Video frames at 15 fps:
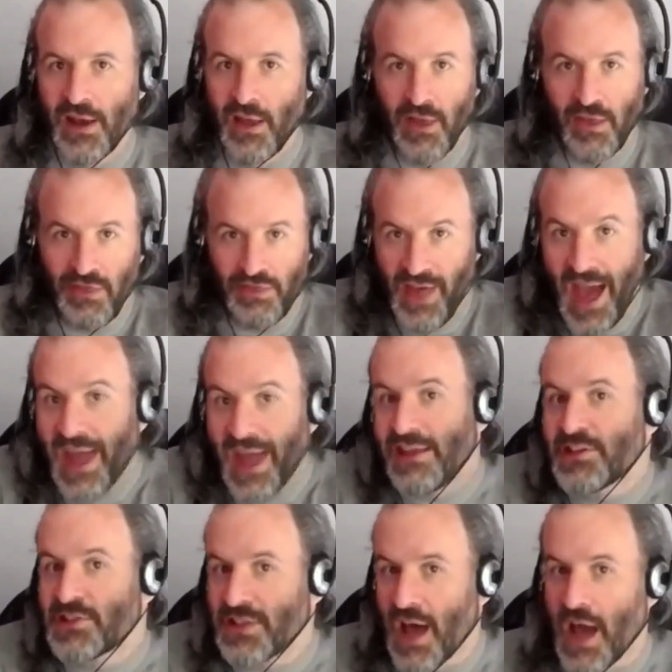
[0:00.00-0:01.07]
that is
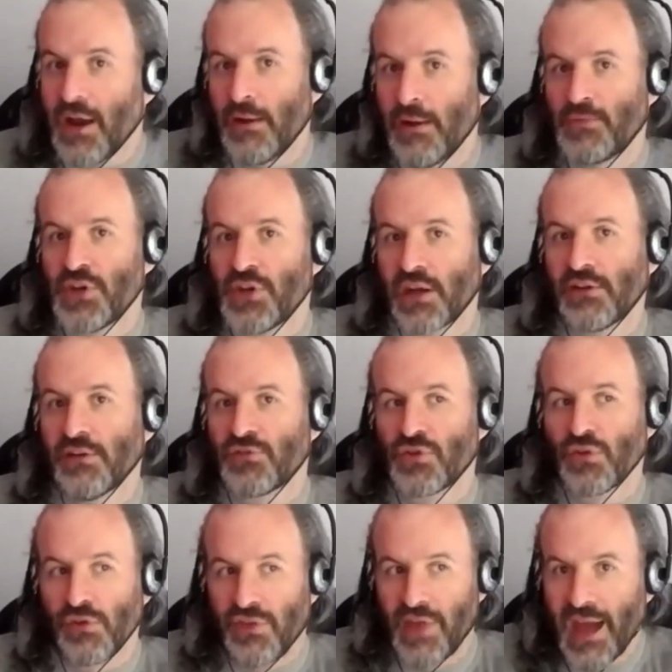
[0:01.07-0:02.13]
not an objective truth.
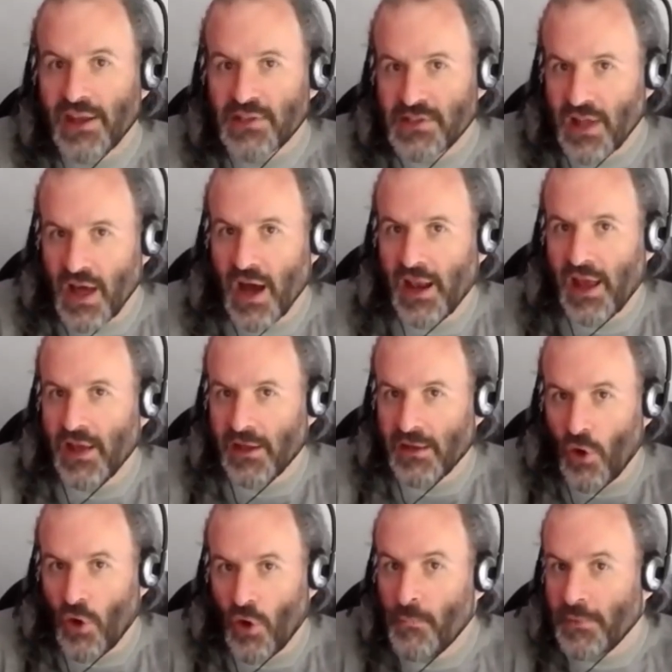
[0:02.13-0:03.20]
That is not an
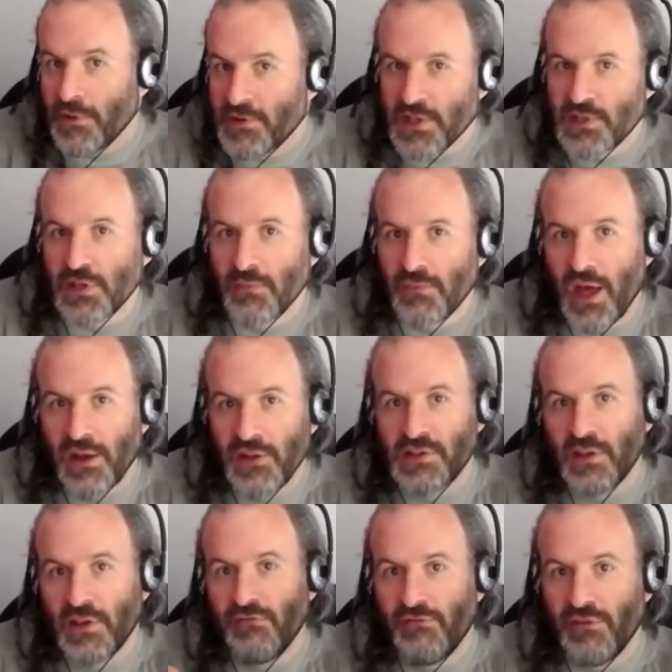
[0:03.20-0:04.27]
open system. That is a
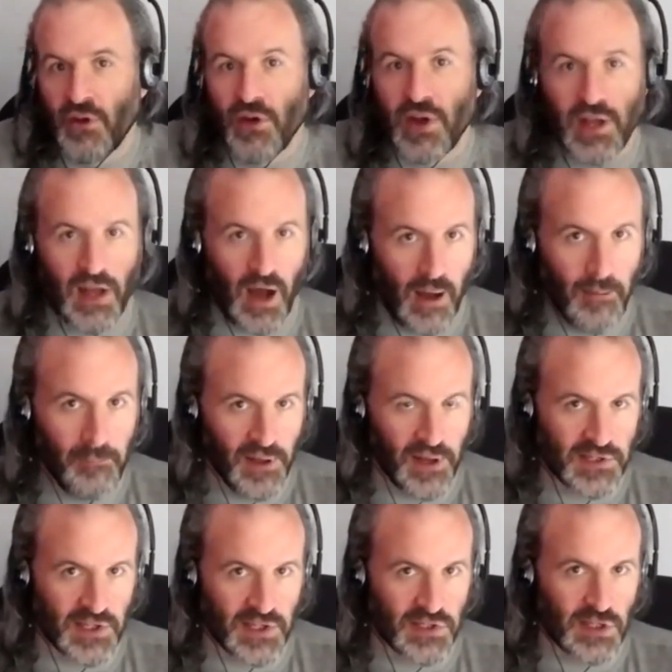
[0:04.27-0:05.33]
very complex
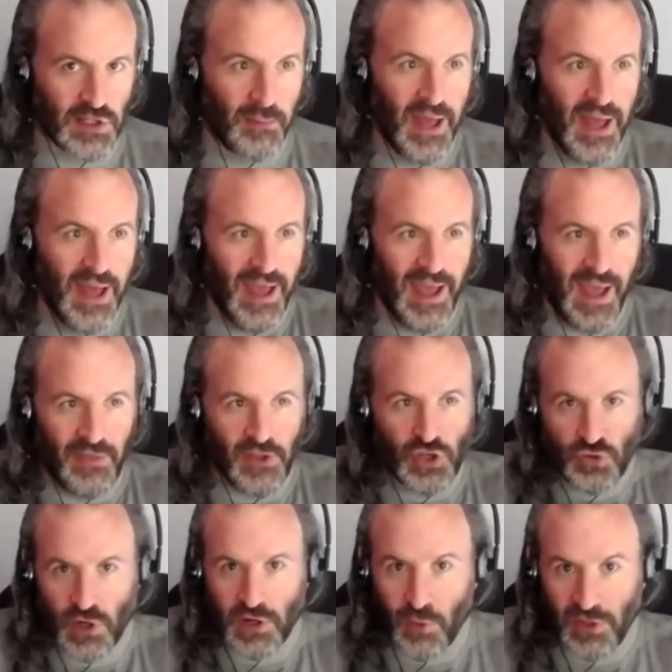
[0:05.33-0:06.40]
system. And the
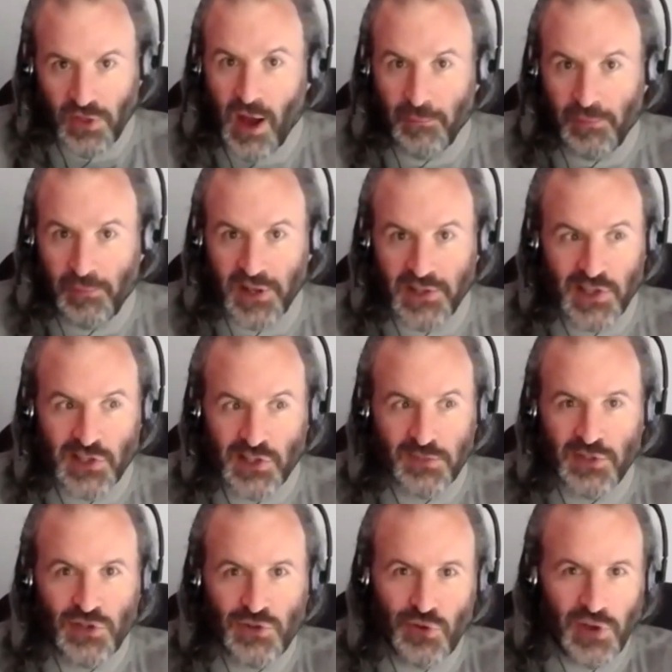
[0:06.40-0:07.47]
trick with complex systems
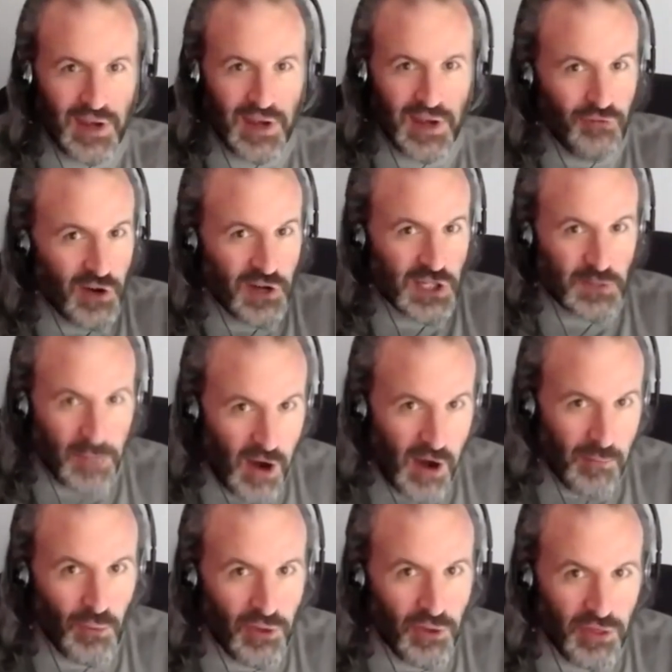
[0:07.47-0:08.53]
is you can never experiment
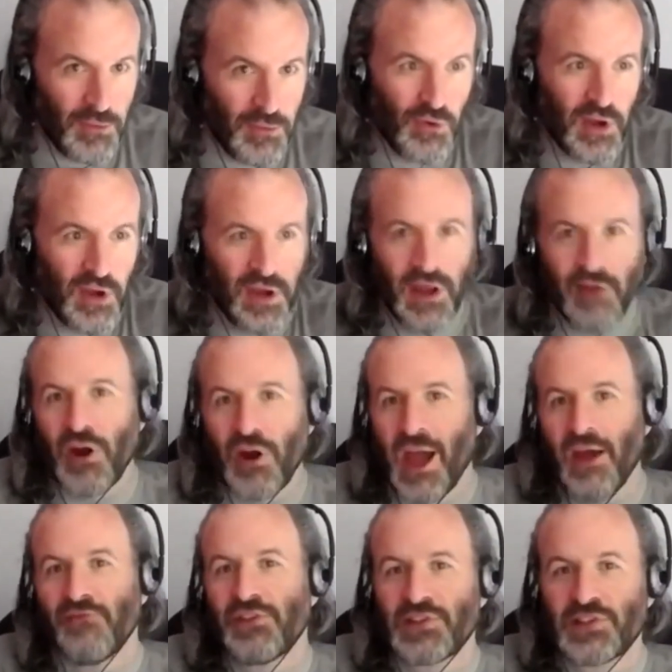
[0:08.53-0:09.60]
with them. You can never
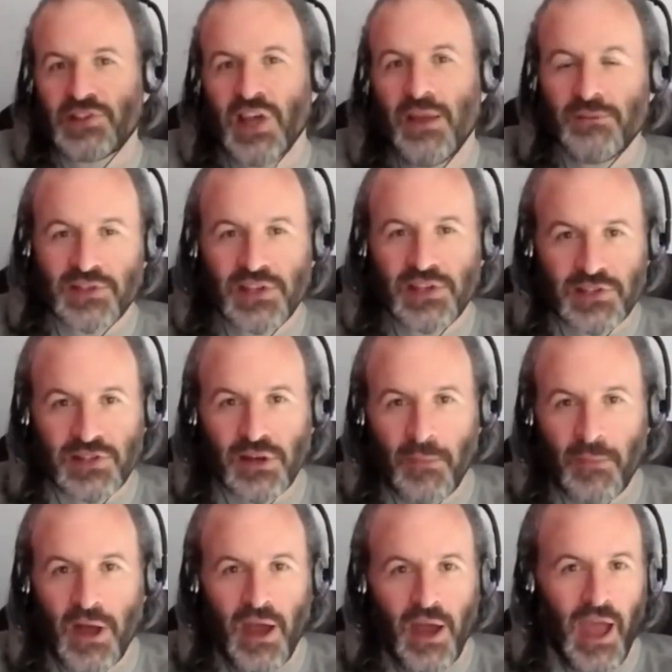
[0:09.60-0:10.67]
have the same system
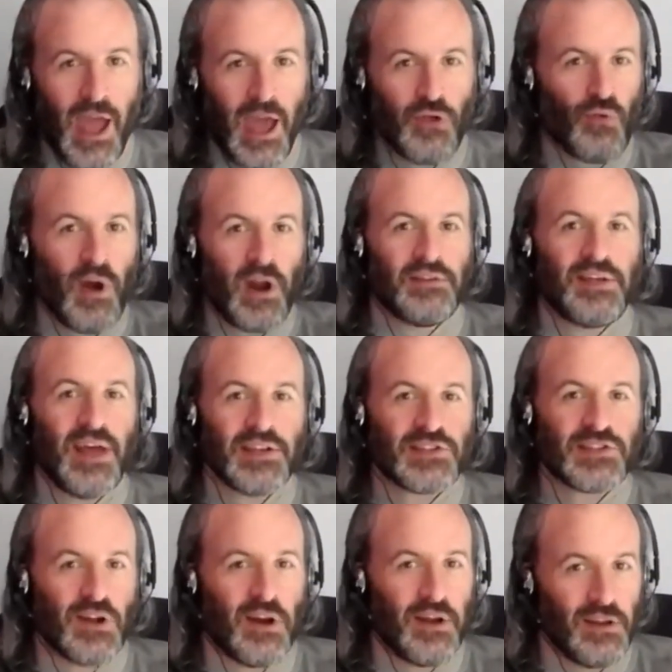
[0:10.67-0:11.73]
and run a test
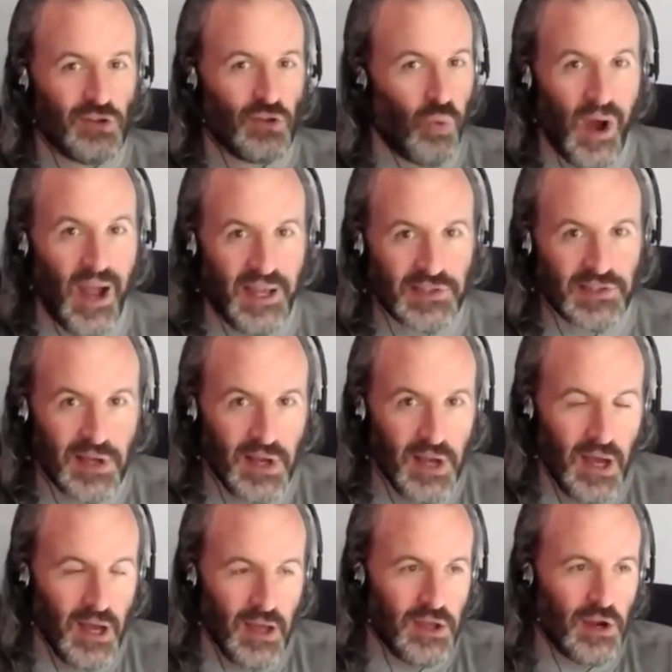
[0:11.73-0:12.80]
on it twice.
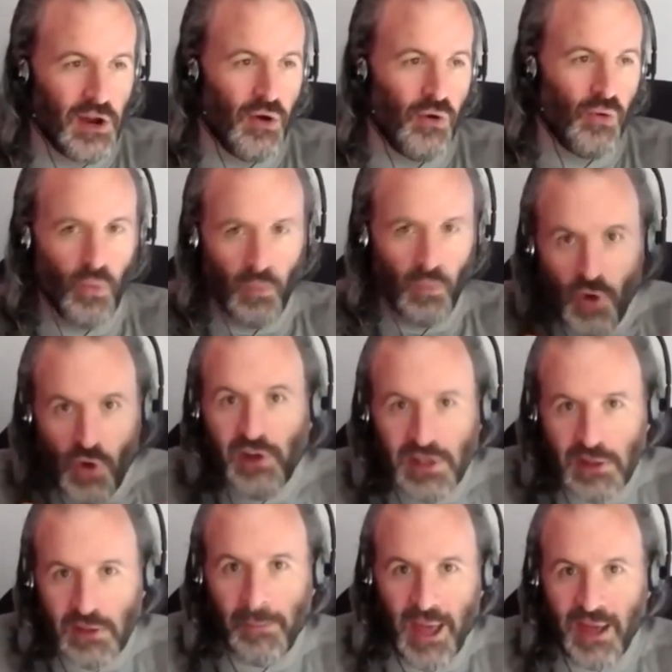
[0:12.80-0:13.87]
Moving to the
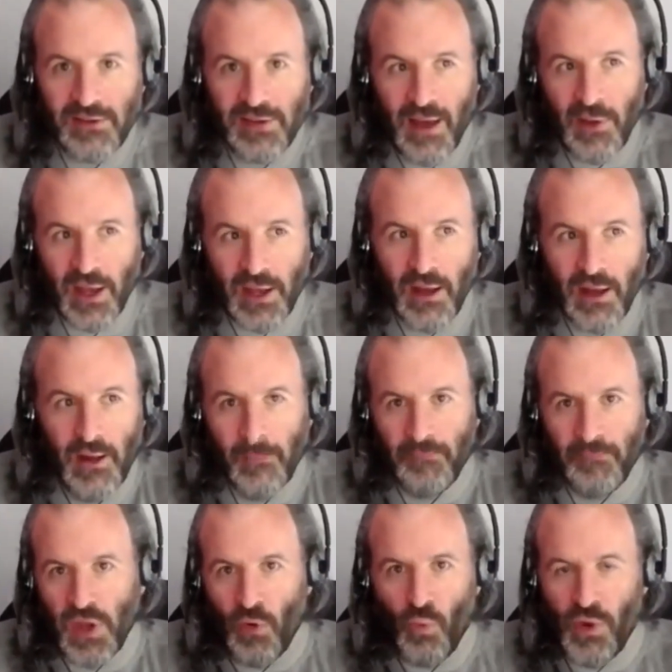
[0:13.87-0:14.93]
pandemic,
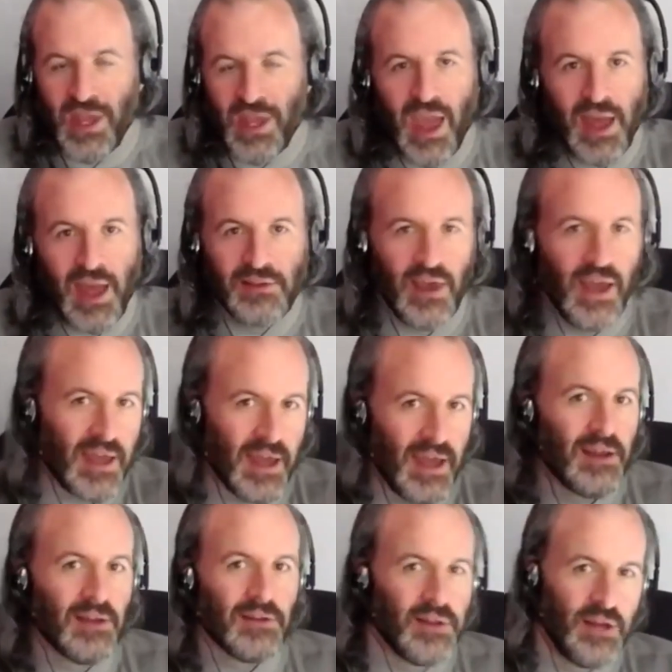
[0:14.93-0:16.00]
we can't take
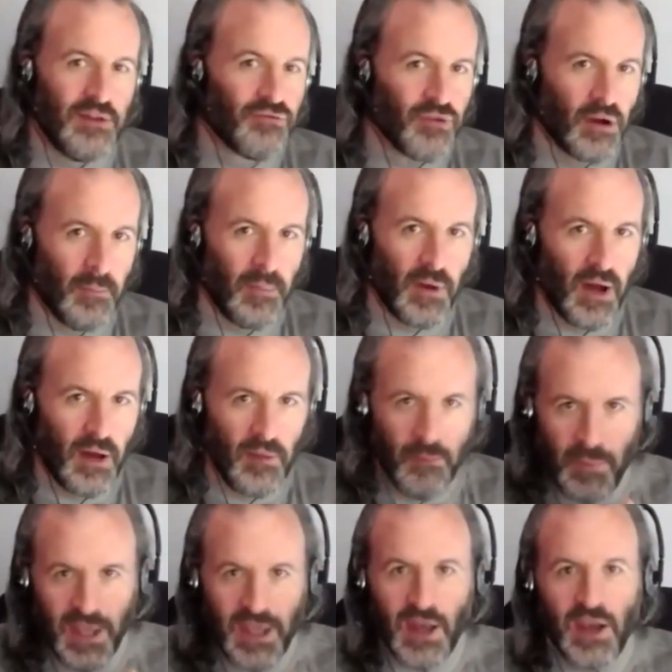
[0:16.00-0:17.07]
Italy from
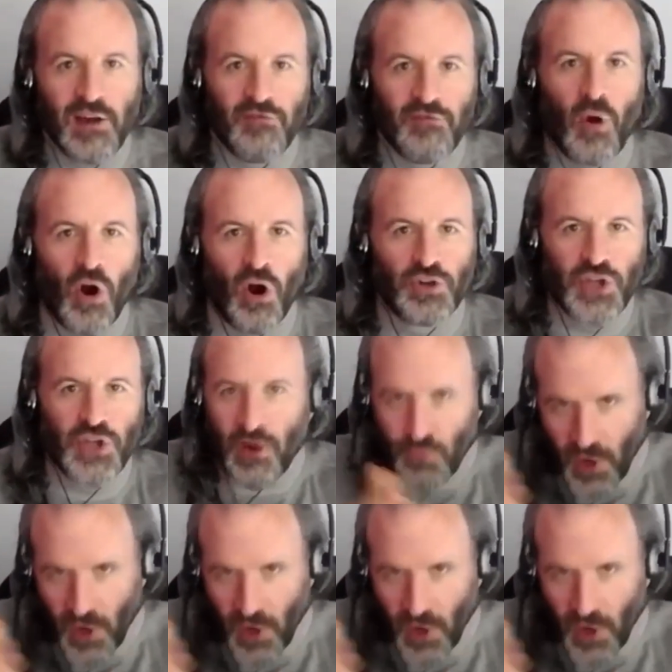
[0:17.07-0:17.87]
beginning of March and run